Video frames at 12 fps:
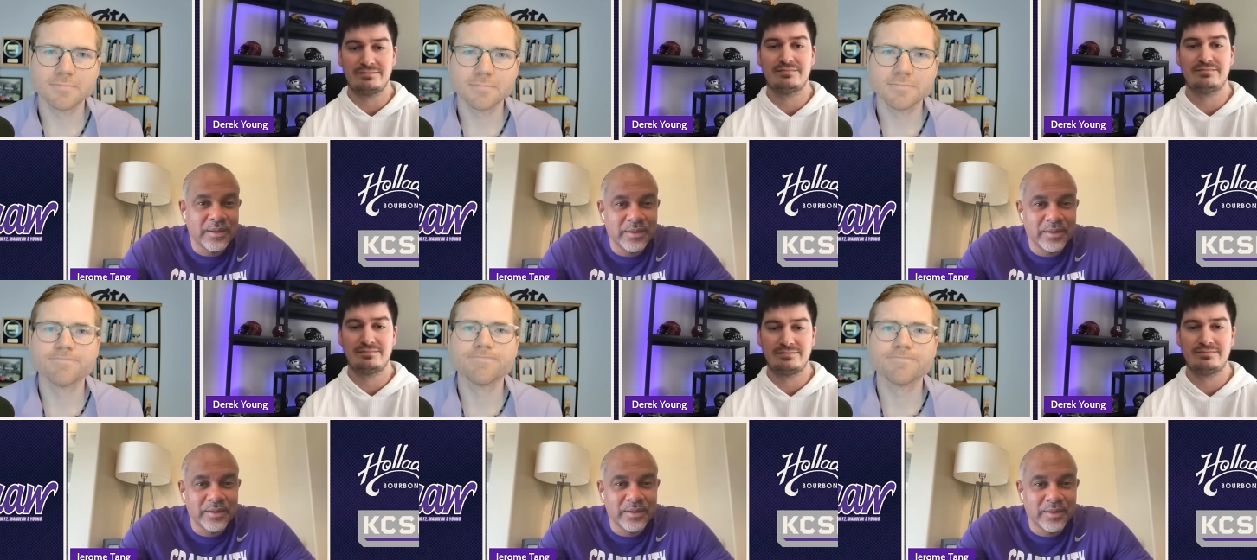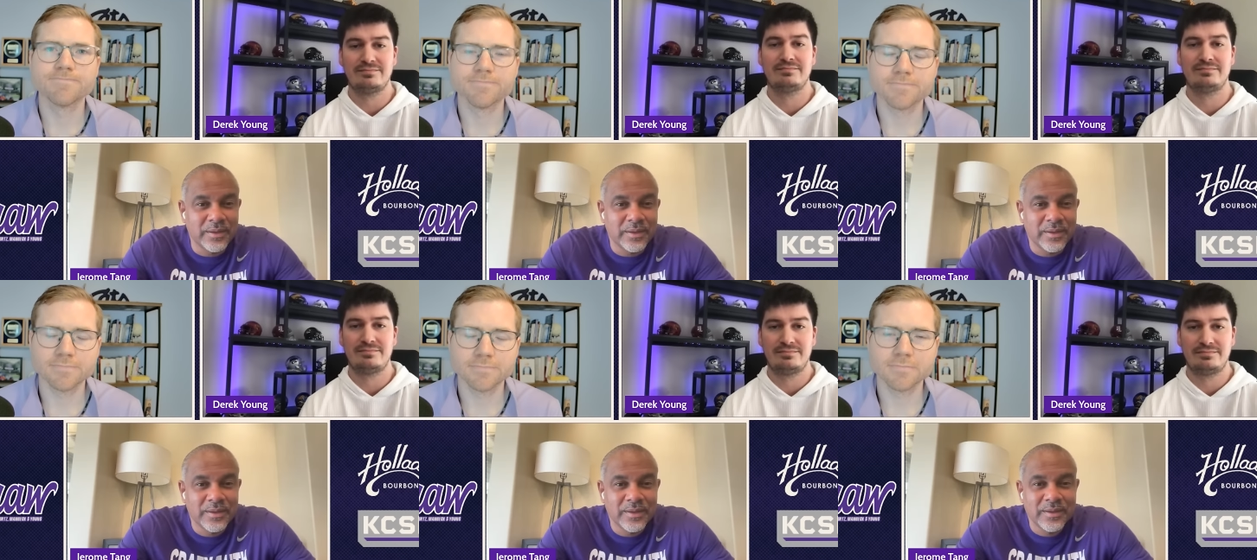Speaker 1: and uh,
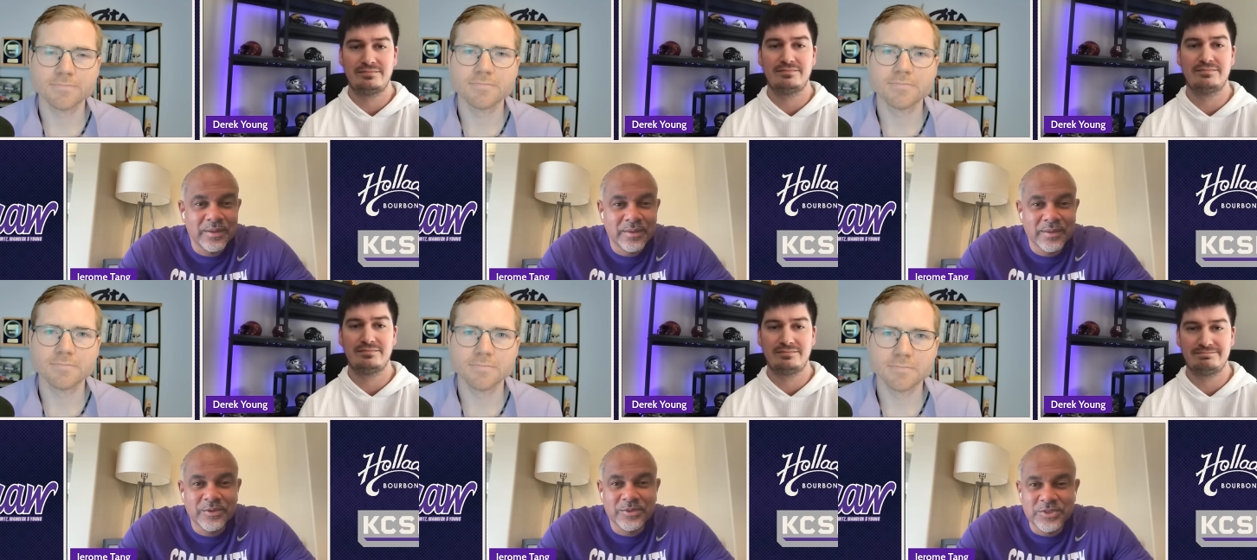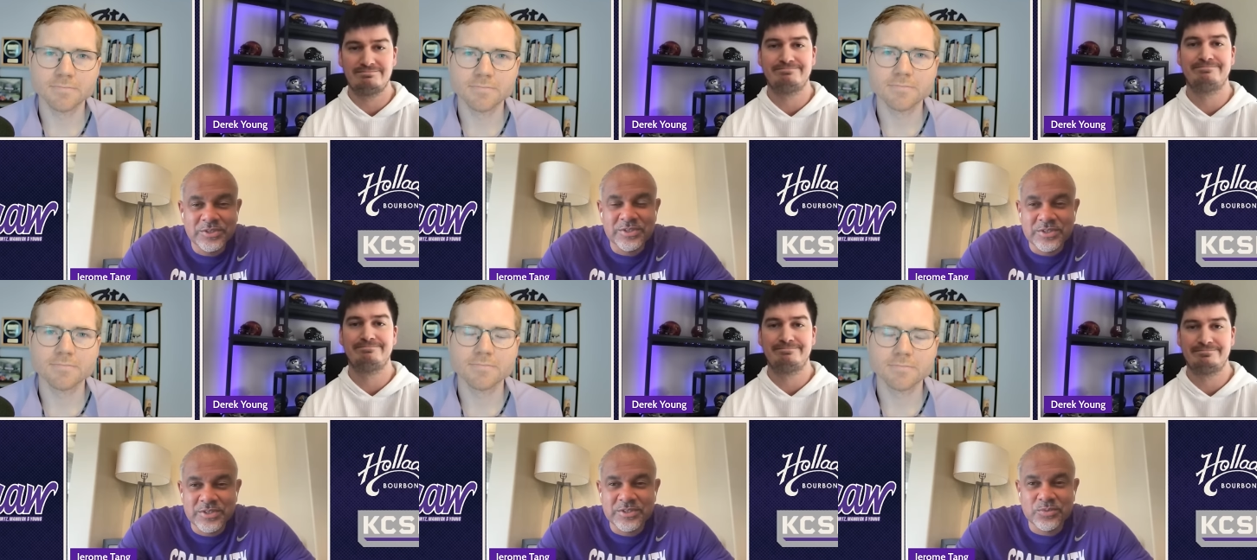you know,
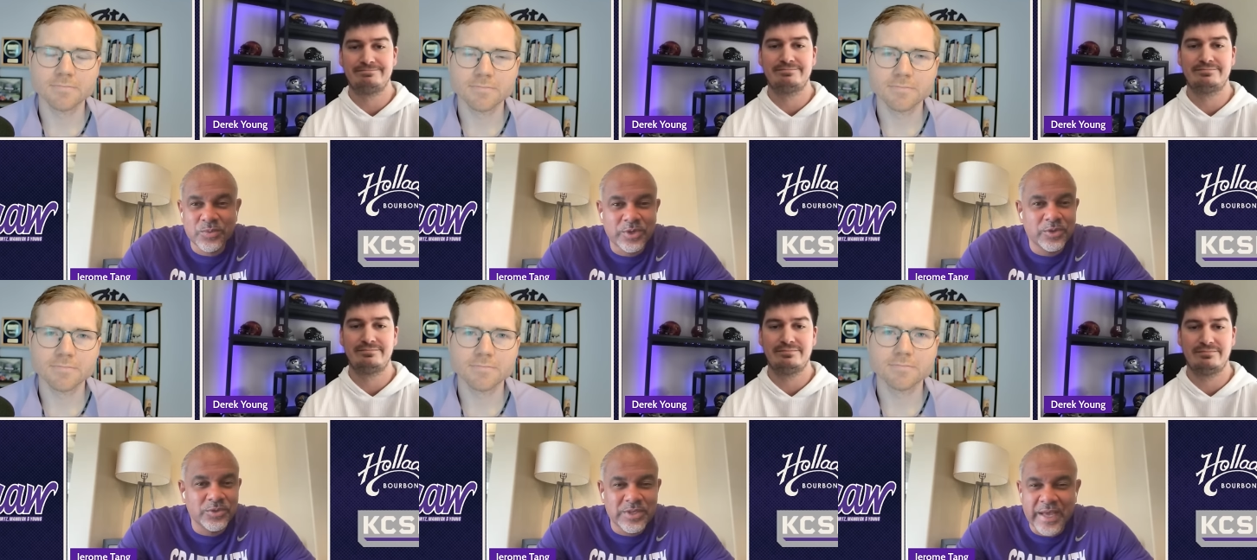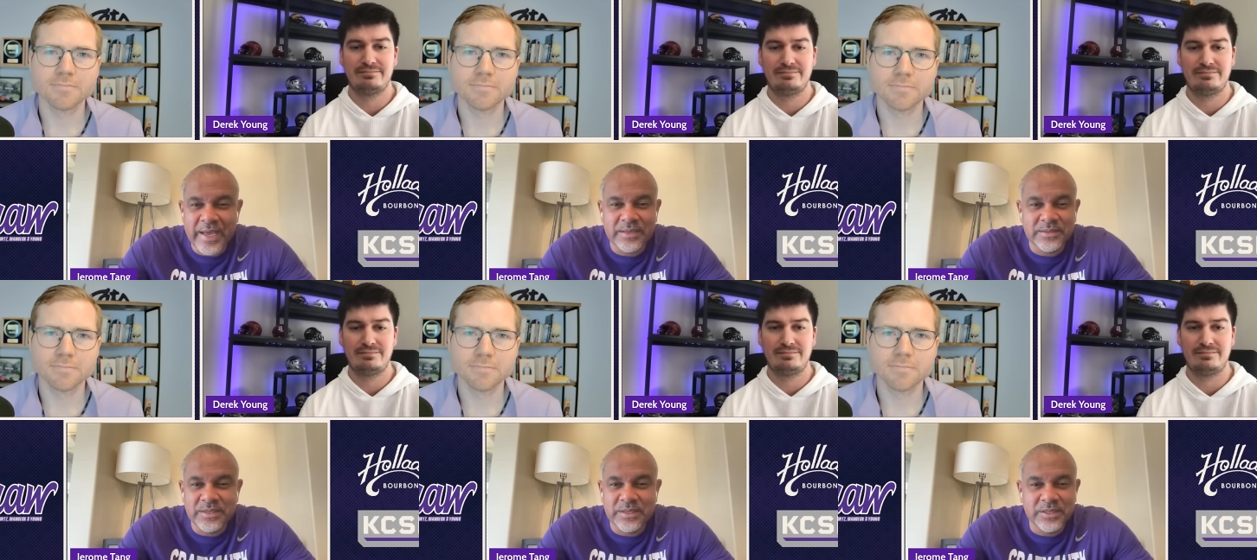just just one of those
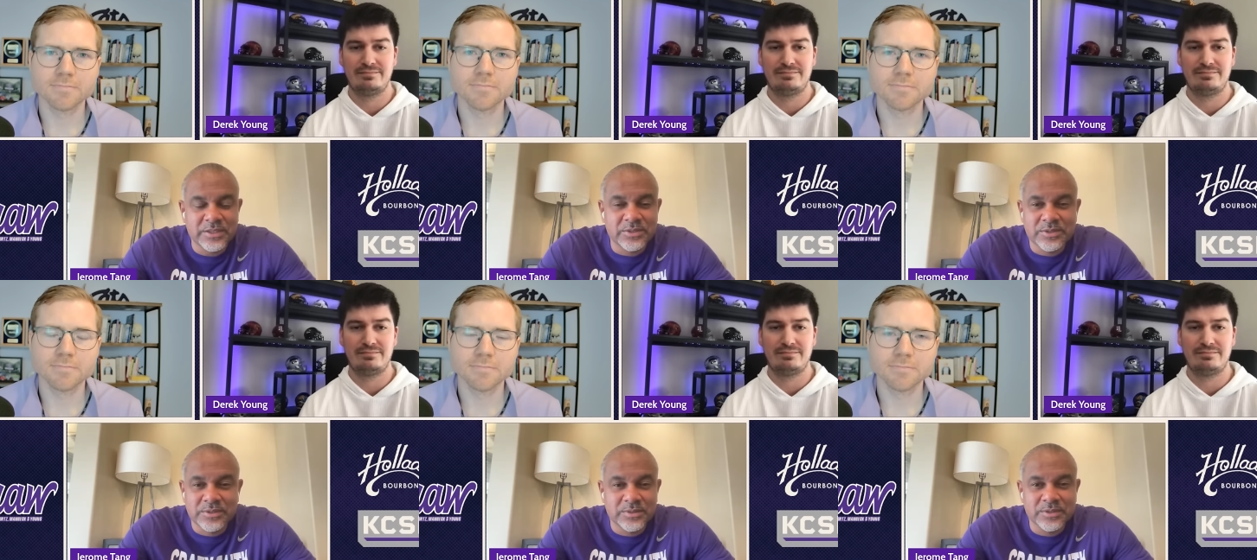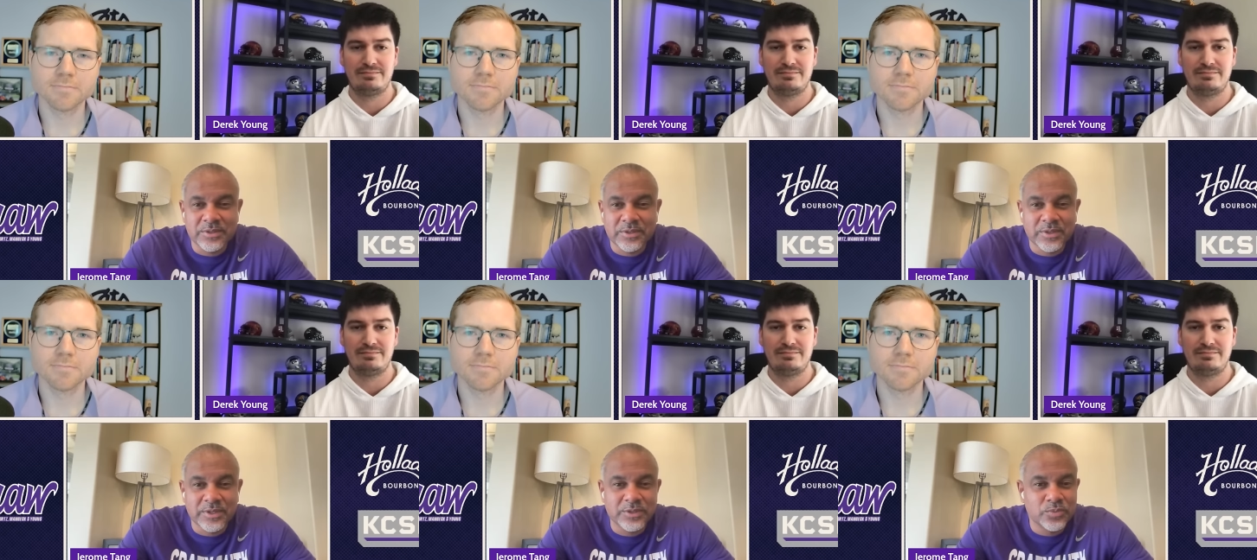guys that he just you
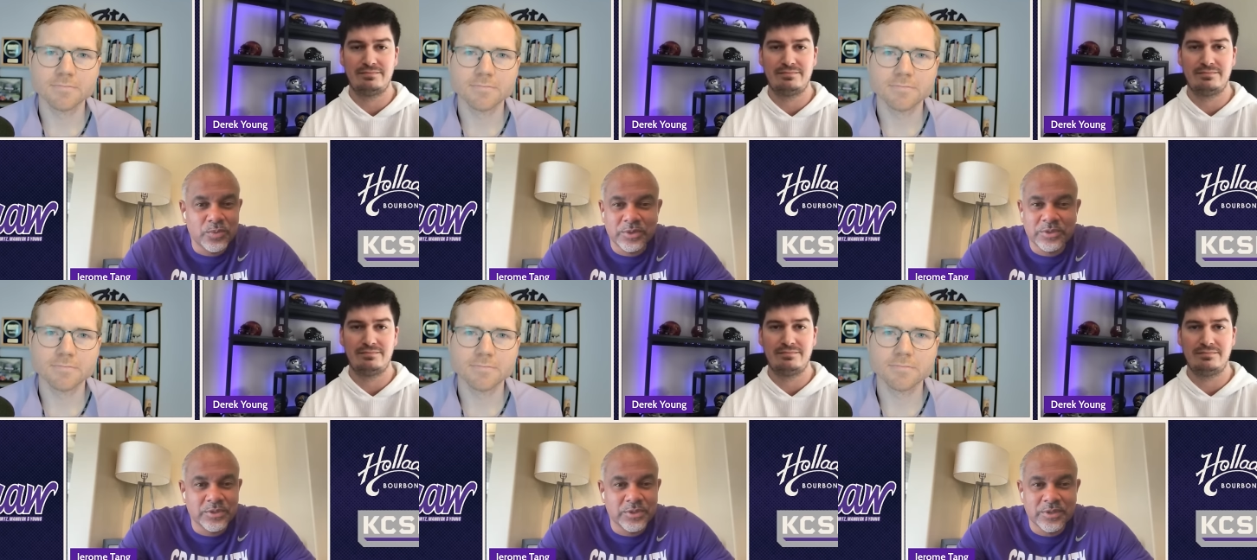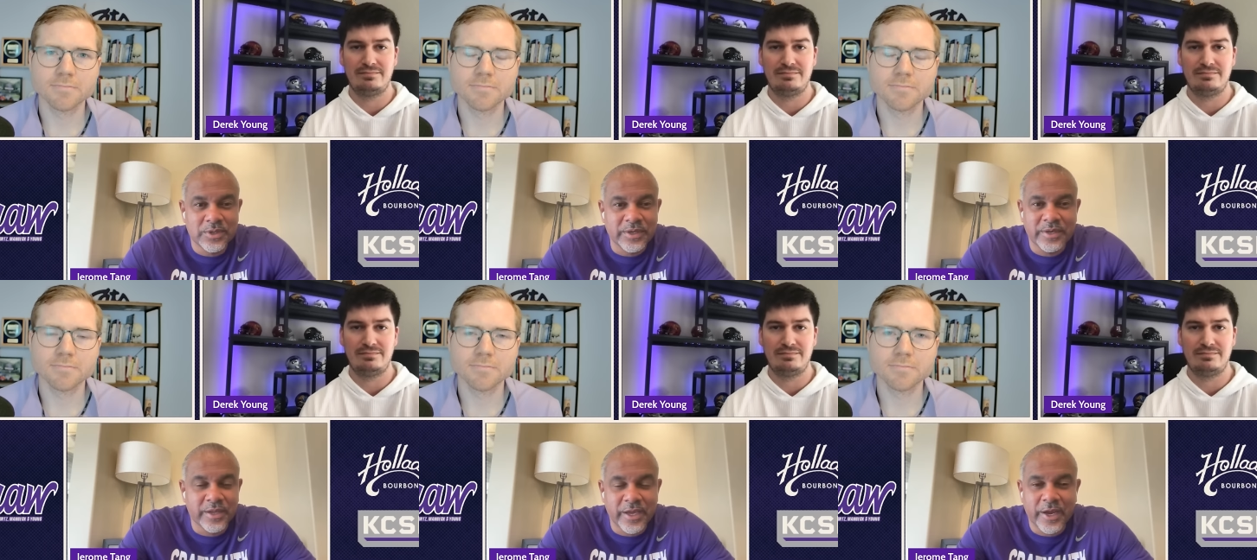know he just wants to. He
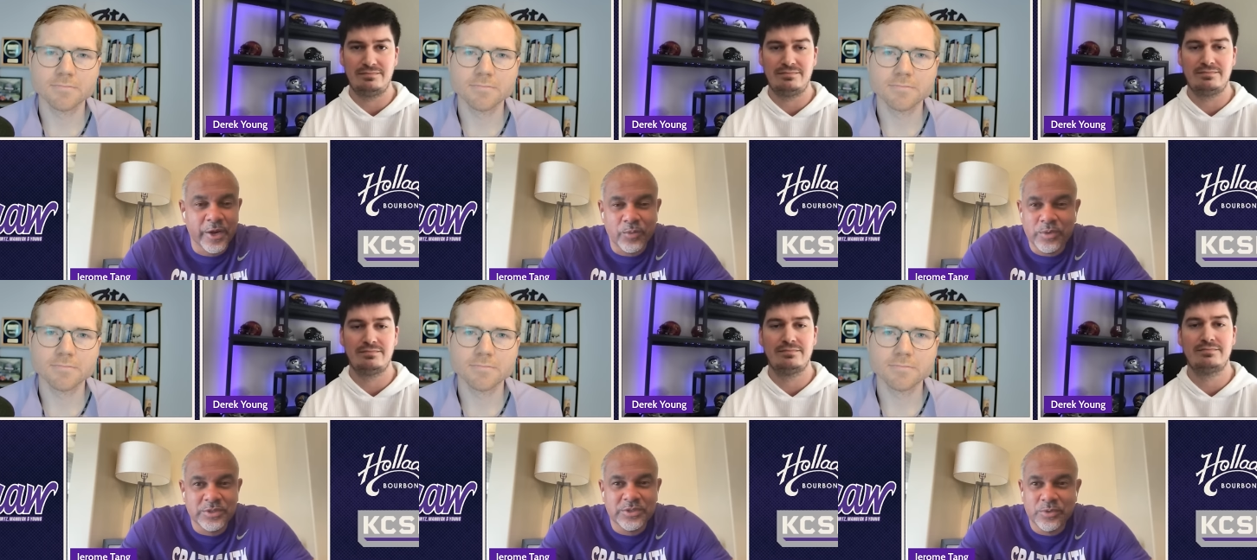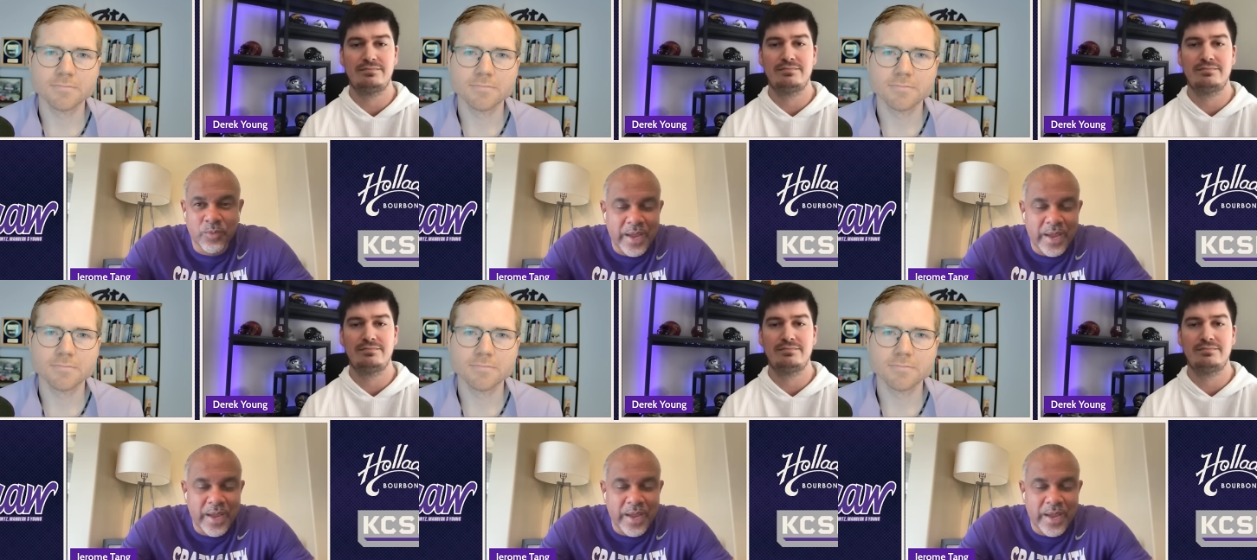doesn't care. He wants the